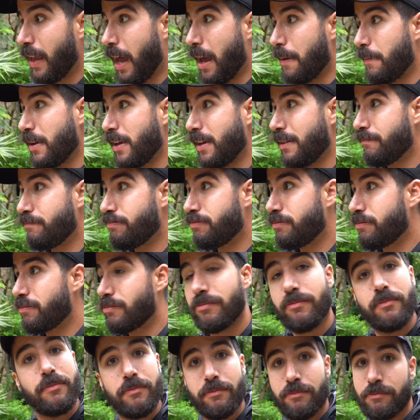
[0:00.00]
I mean,
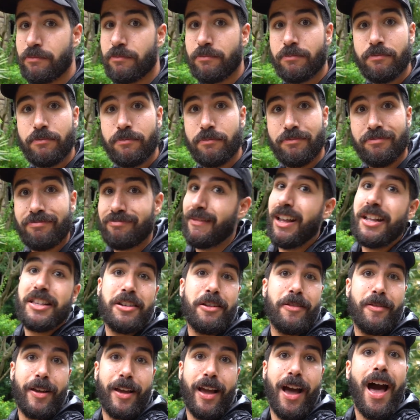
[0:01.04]
that's
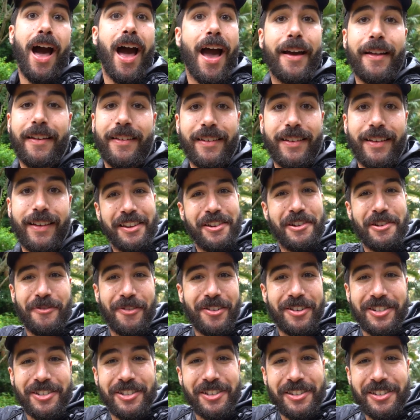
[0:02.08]
all I got.
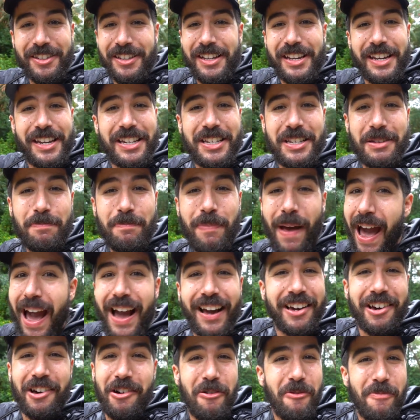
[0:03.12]
Universal is
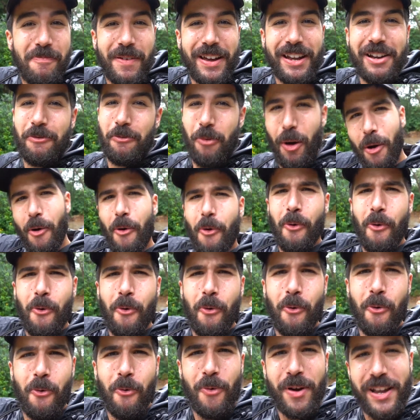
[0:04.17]
back open. Woo!
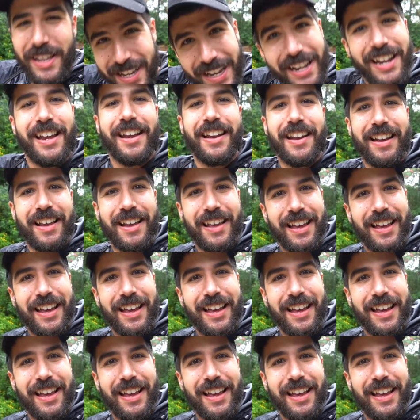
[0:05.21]
We did it.